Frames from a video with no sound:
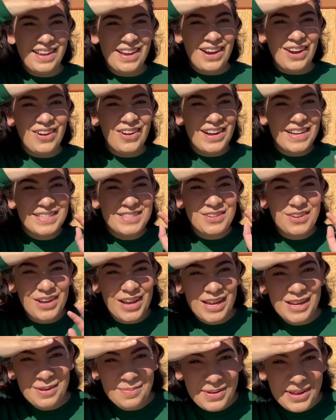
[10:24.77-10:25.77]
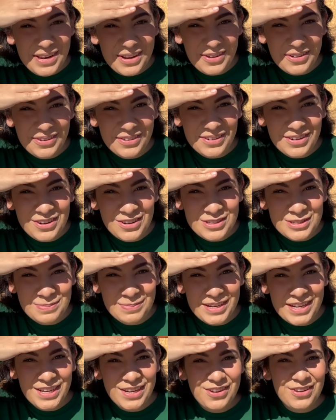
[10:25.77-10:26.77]
All right, so anybody who knows
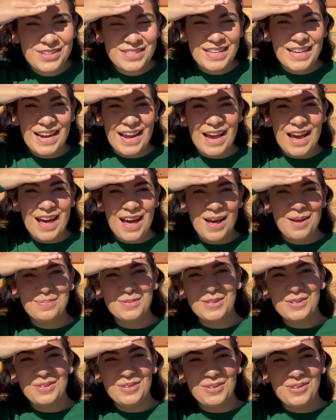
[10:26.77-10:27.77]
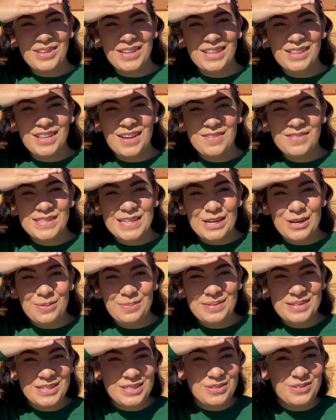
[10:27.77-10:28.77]
me knows that I absolutely love
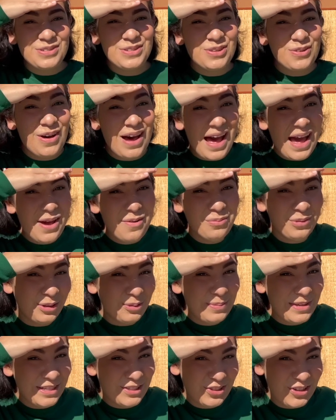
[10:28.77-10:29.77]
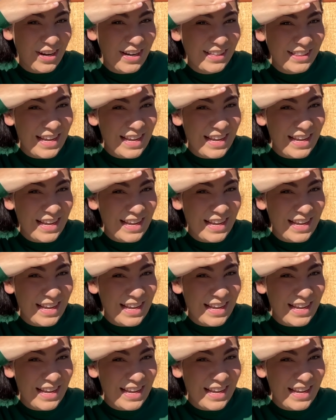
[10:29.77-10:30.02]
tiramisu, so I will be trying